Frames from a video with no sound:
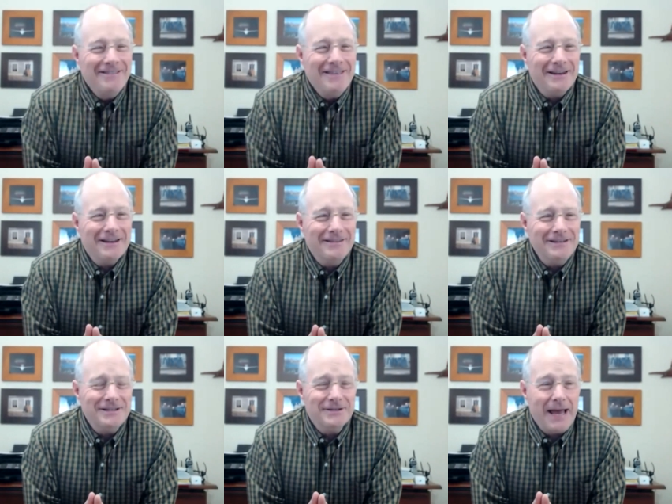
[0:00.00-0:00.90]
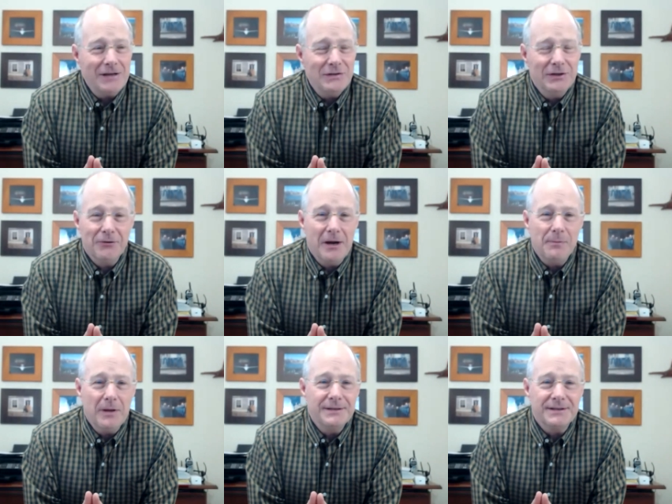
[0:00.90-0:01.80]
that this is actually a
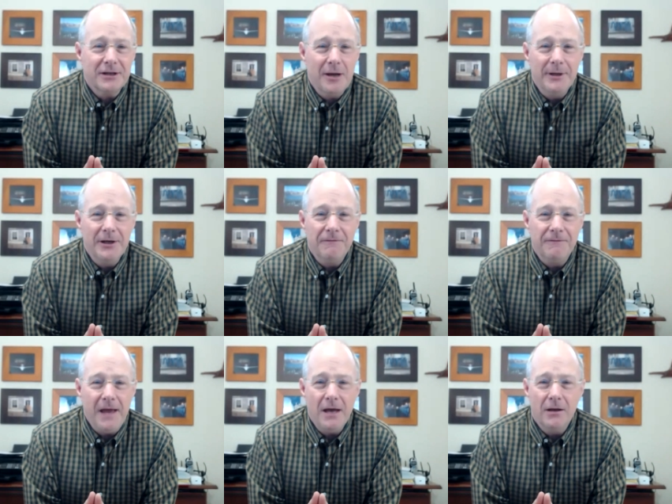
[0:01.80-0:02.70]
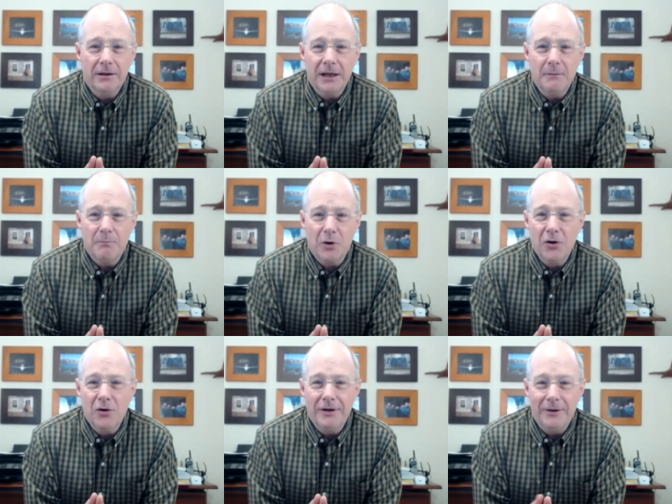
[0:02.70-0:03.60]
great place to come in and fail and get
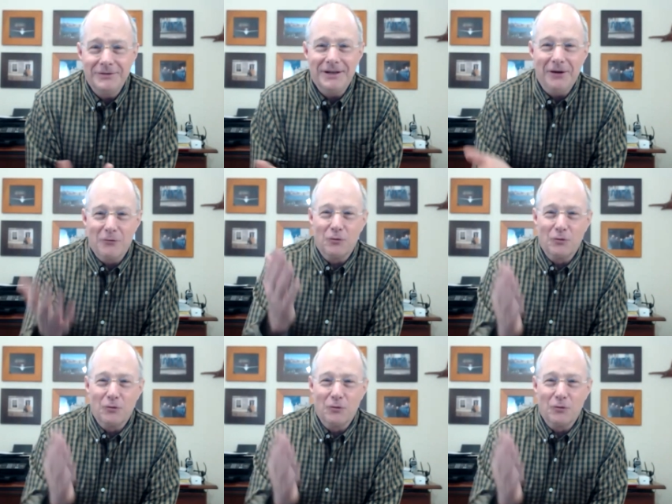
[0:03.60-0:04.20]
burned and just get